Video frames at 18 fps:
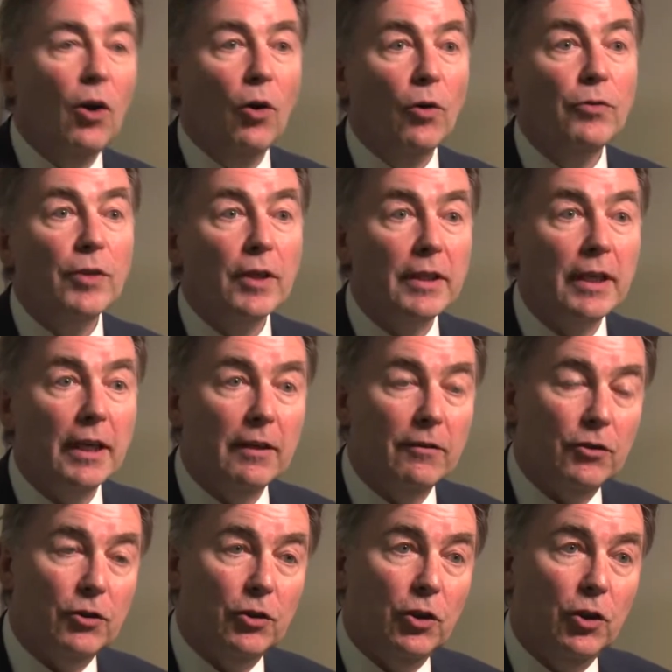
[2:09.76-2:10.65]
On the day
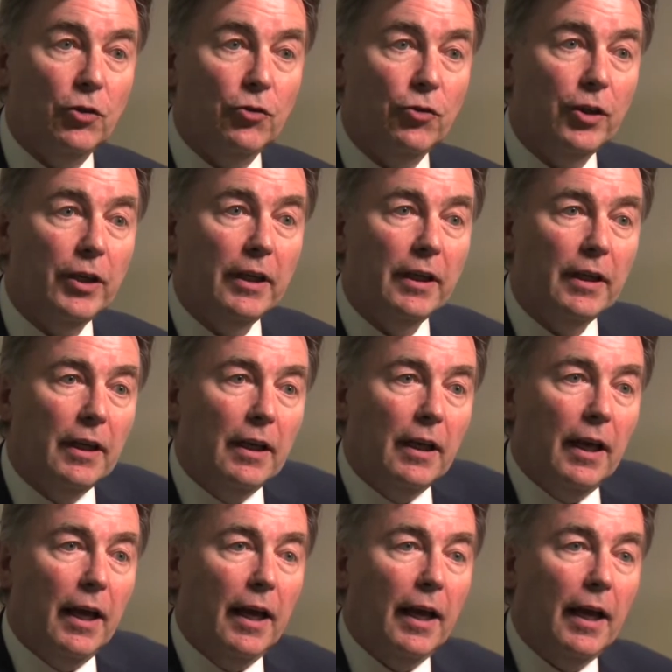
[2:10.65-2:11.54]
of surgery,
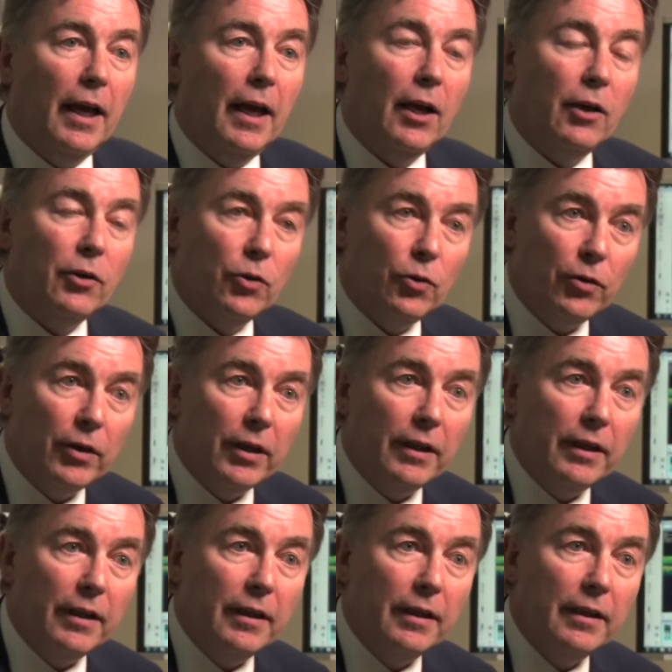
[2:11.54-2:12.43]
you're
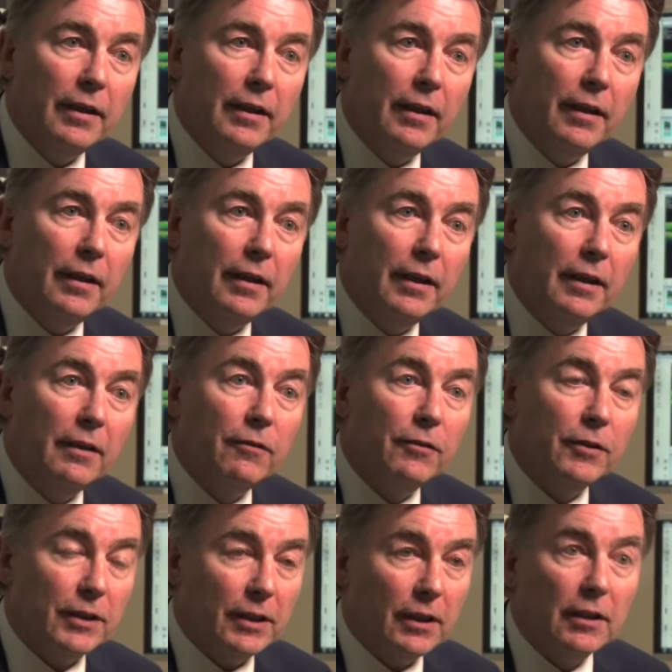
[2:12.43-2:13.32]
in the
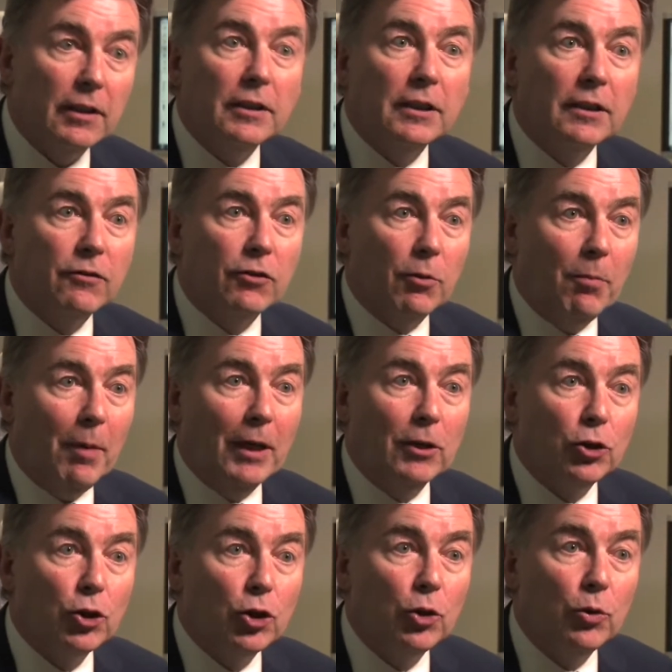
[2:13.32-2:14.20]
facility for
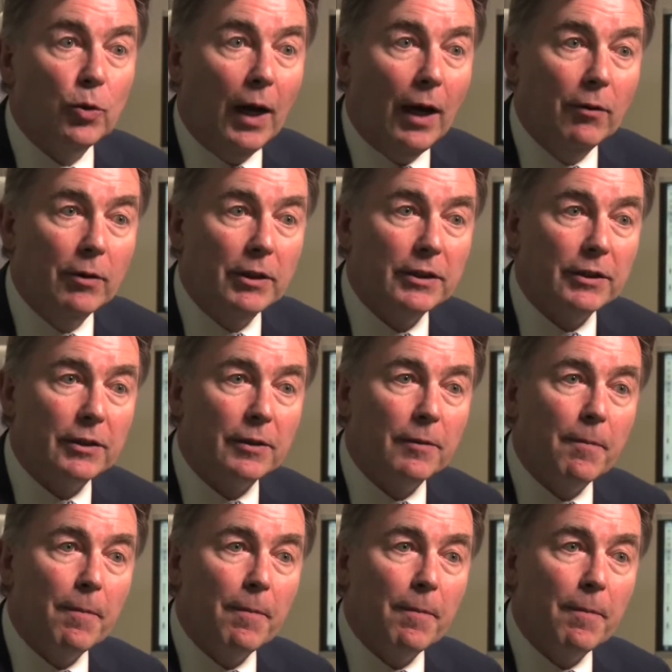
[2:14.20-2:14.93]
about 2 hours,